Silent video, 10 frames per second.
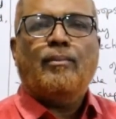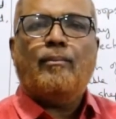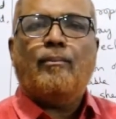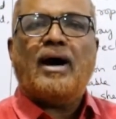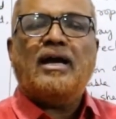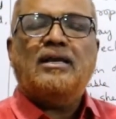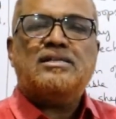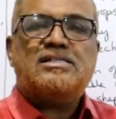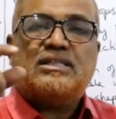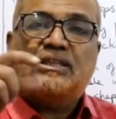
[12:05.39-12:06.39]

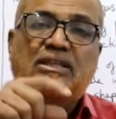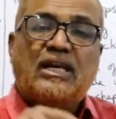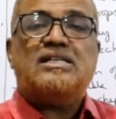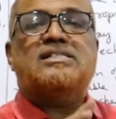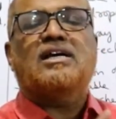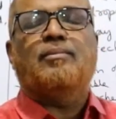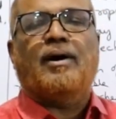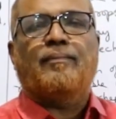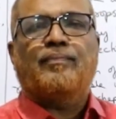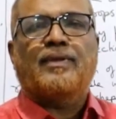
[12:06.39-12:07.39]
minus three sigma